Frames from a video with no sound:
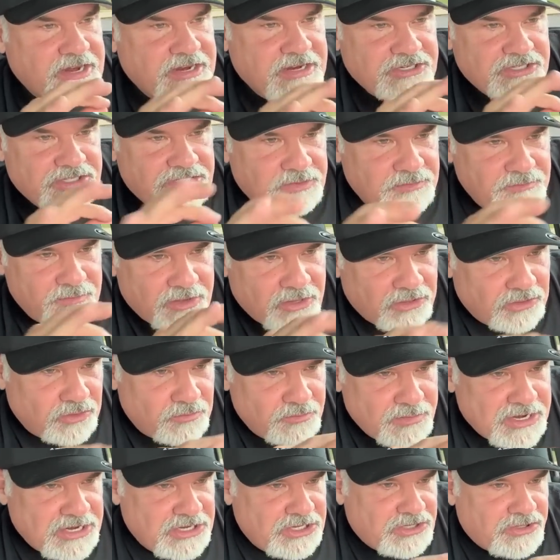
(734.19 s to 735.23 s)
and some little
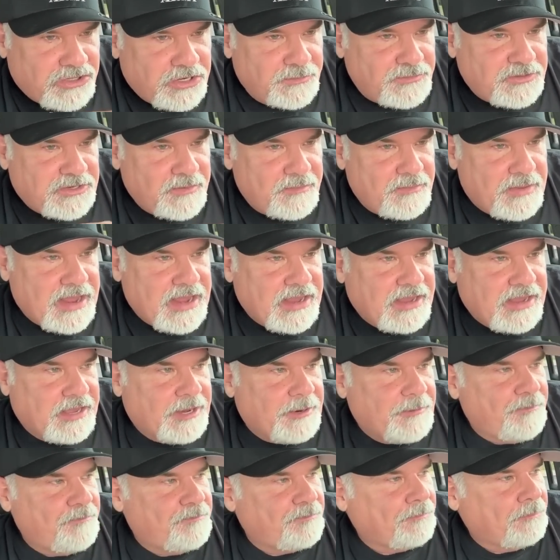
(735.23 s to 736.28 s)
mini strips of bacon.